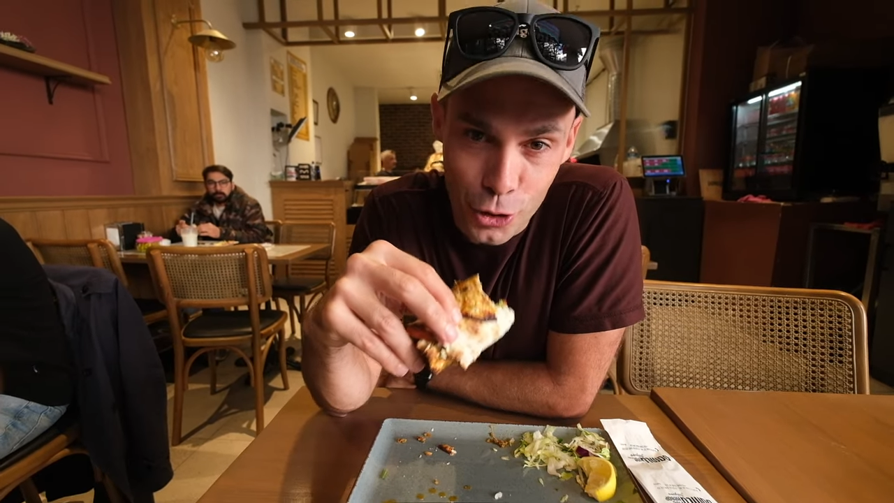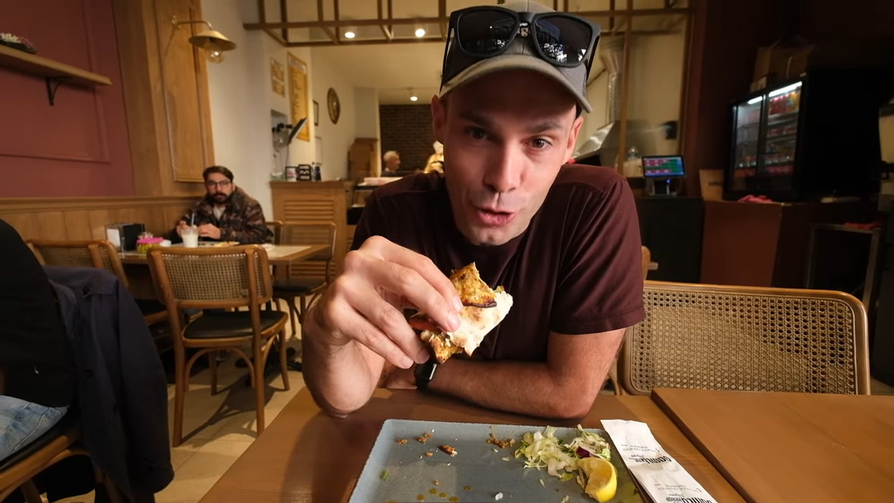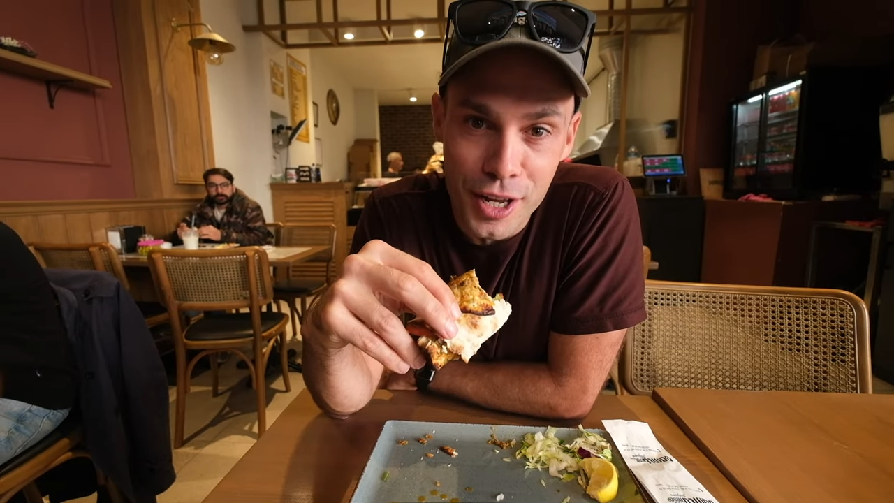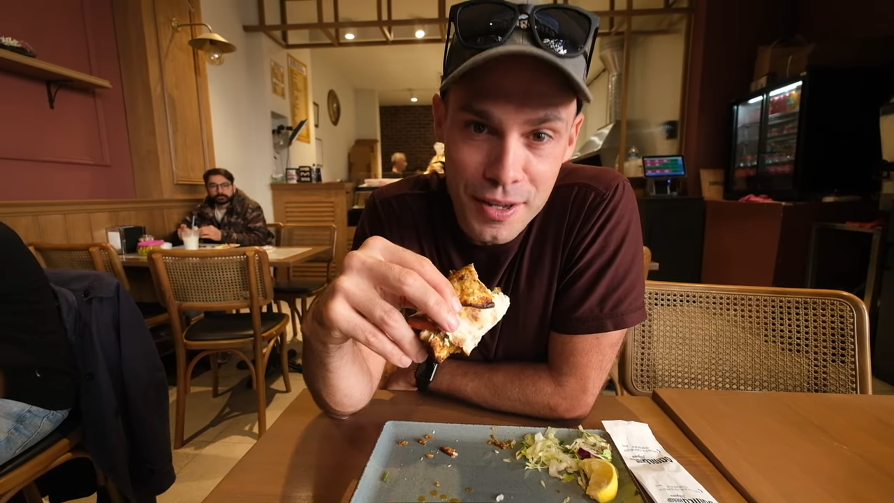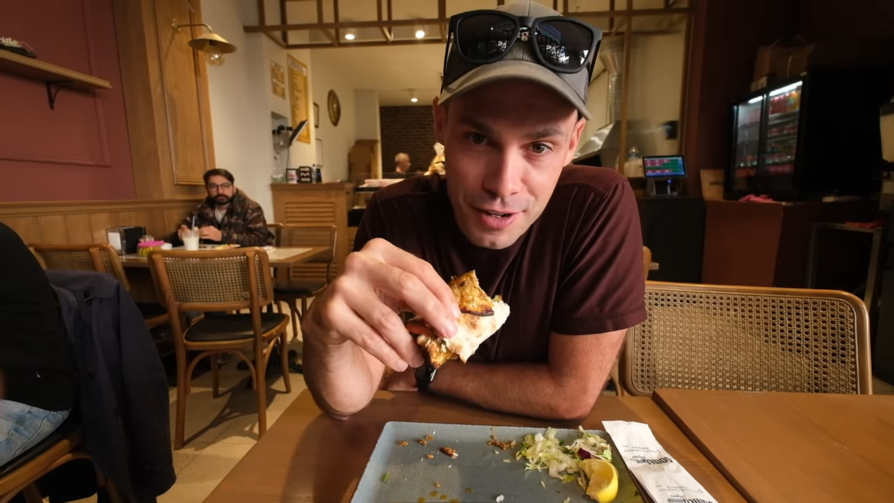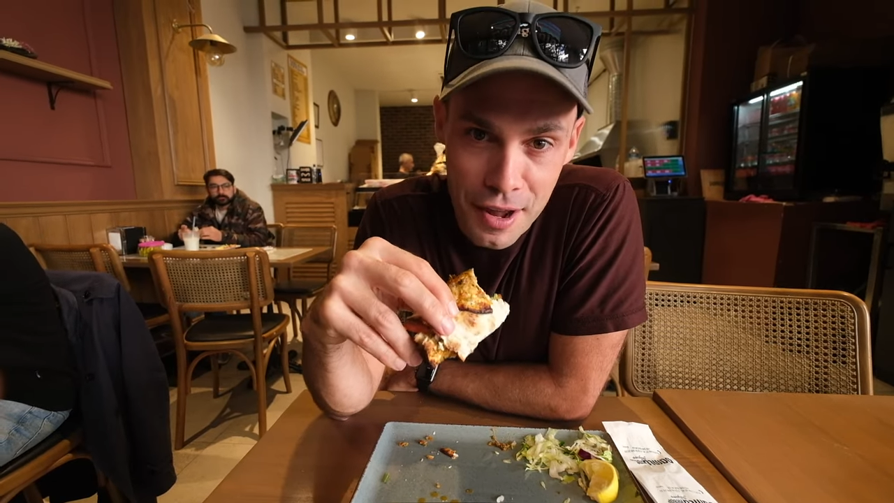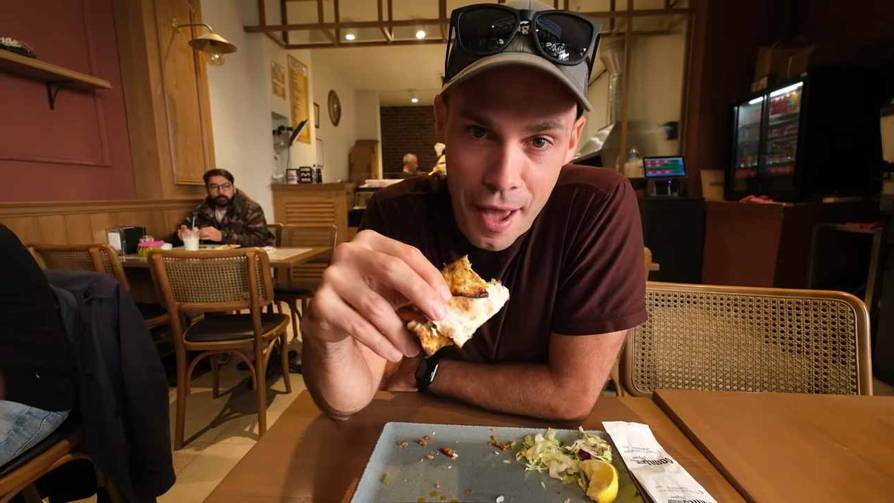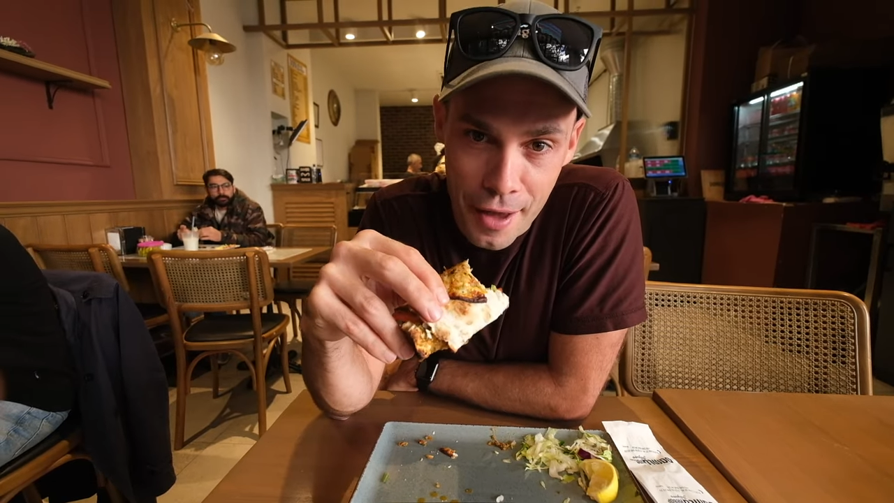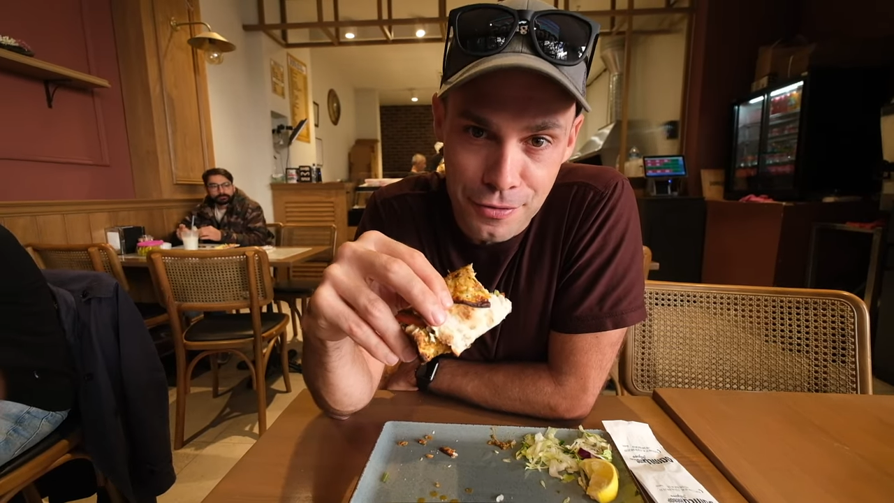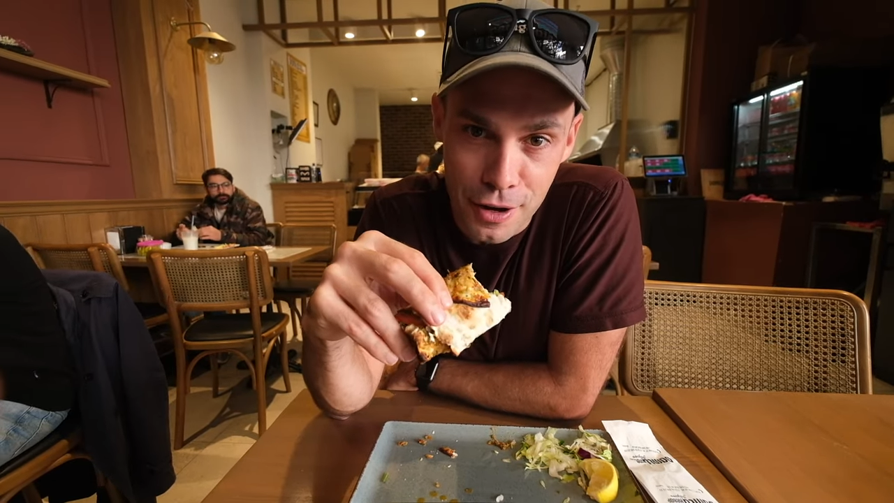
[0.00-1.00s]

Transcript: her even half